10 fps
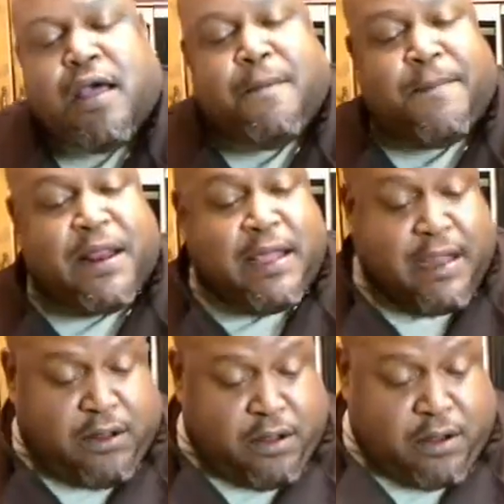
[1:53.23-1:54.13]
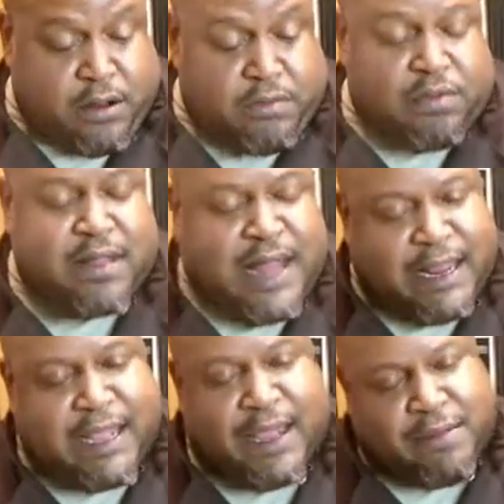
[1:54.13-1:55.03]
But again, not
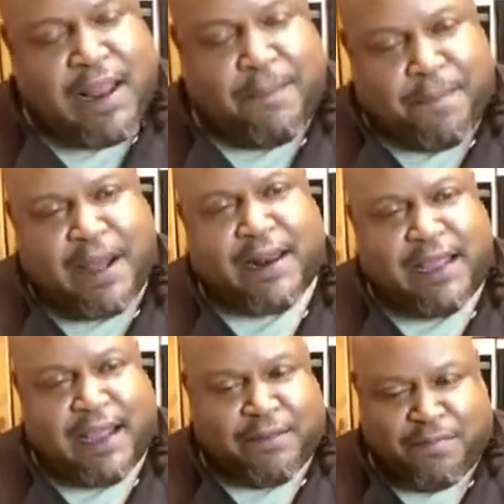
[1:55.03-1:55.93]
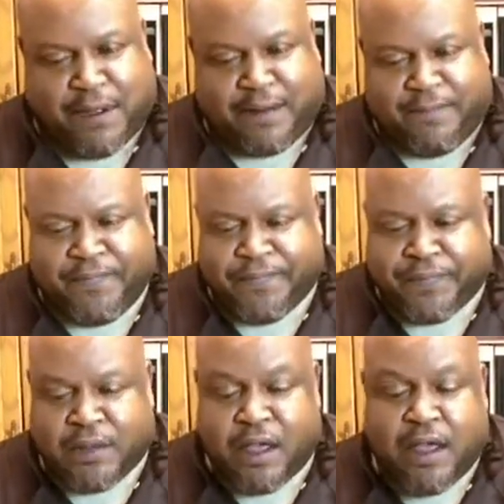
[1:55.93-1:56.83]
again, not but again, but
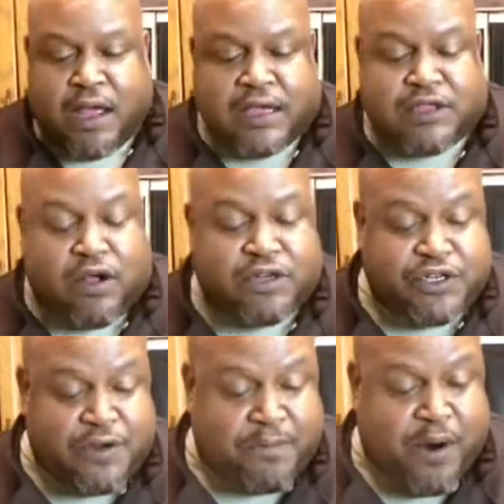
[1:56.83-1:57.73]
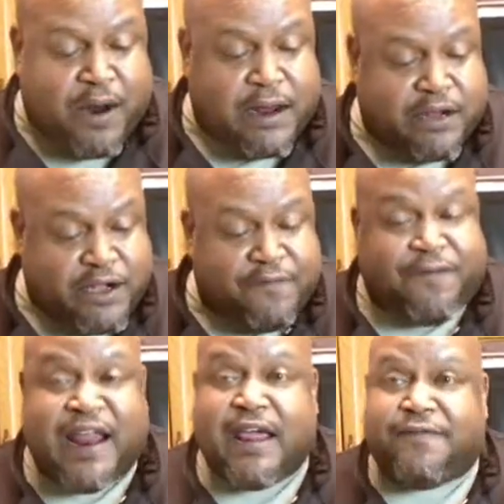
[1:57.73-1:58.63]
as long as you impart good
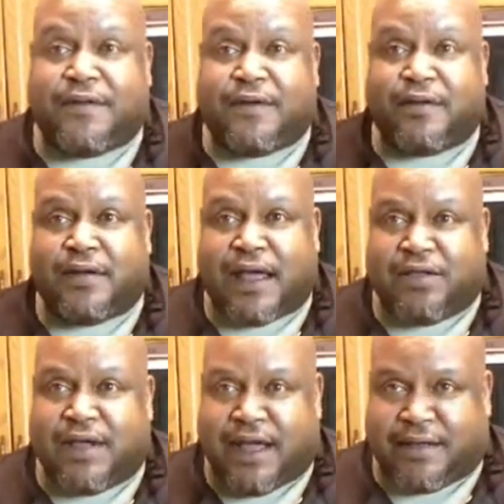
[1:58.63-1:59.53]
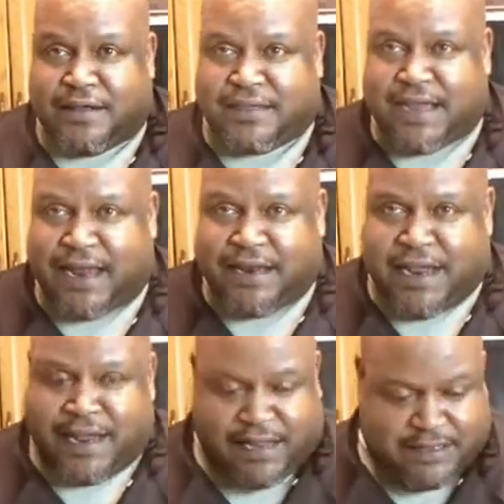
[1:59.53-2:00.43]
flavor and you got good
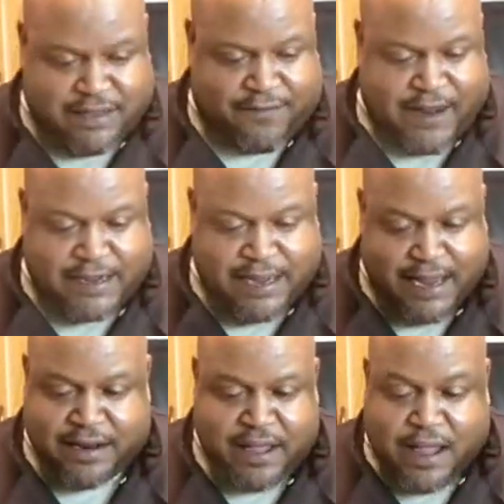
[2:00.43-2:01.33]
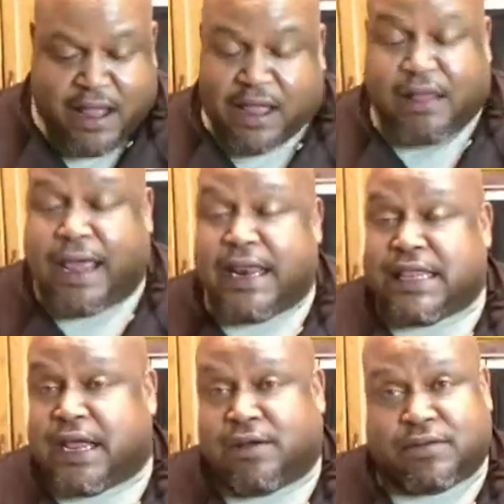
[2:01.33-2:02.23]
technique and stuff like that,
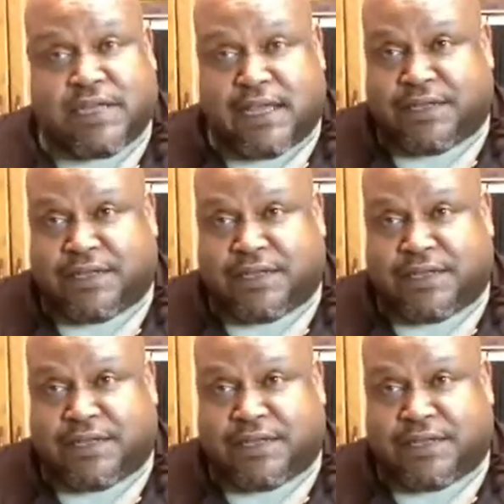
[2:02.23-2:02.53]
anything gonna taste